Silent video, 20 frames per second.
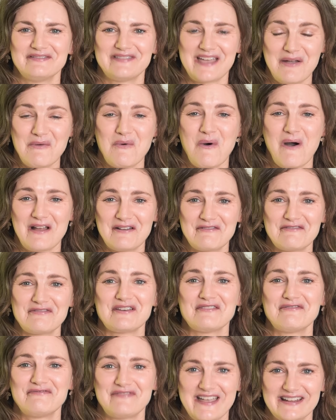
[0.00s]
They want
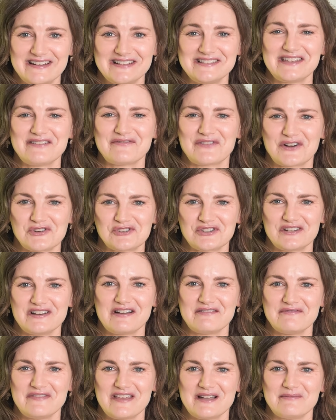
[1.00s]
the fantasy version
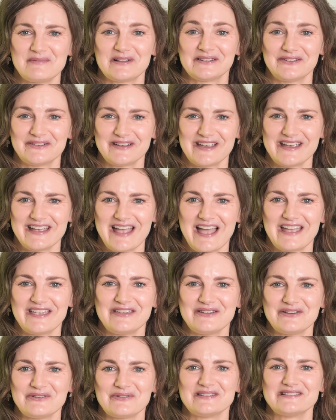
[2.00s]
of them looking at
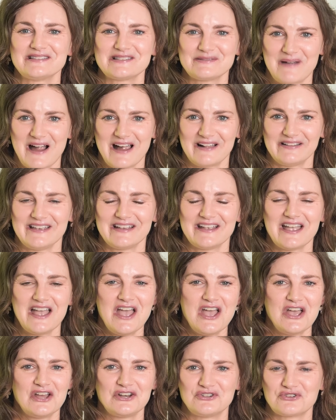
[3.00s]
you and smiling,
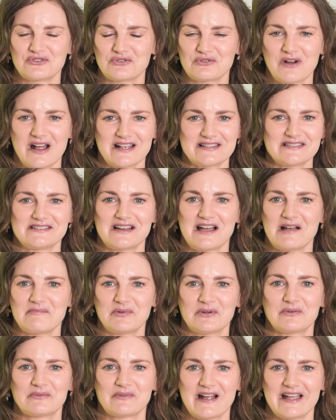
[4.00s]
dressed
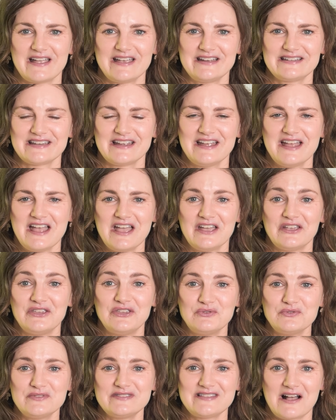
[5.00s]
up, right?
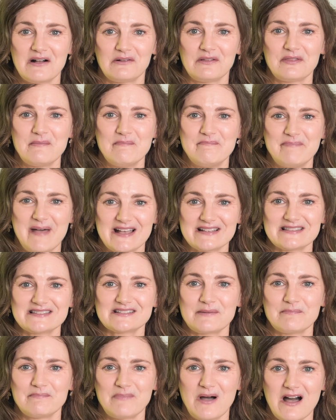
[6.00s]
You sell the
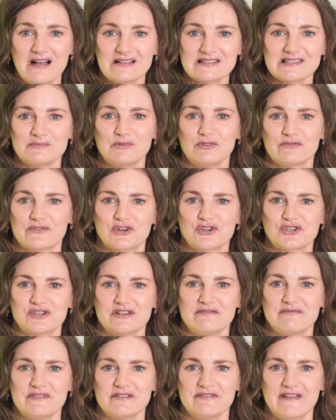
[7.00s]
best possible
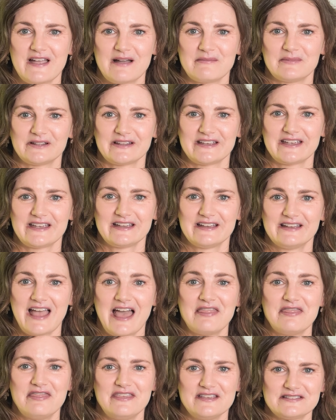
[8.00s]
version of the family
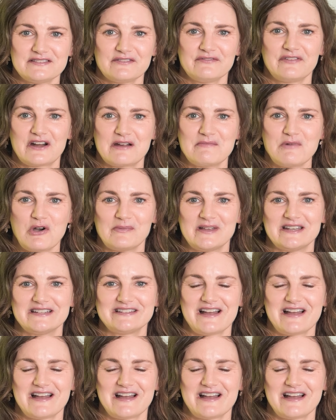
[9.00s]
at this very moment in